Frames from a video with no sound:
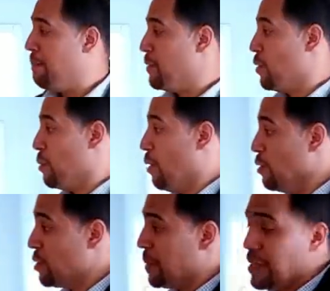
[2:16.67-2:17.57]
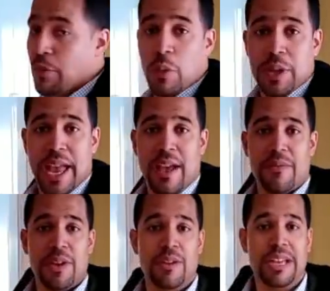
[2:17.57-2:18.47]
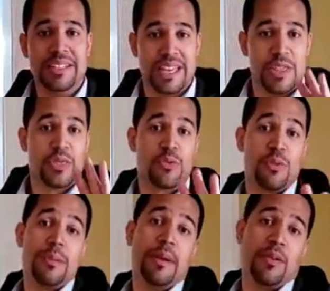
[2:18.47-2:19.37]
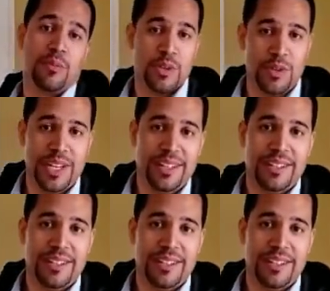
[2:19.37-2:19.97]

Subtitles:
So ultimately what we have here is a 3-bedroom unit.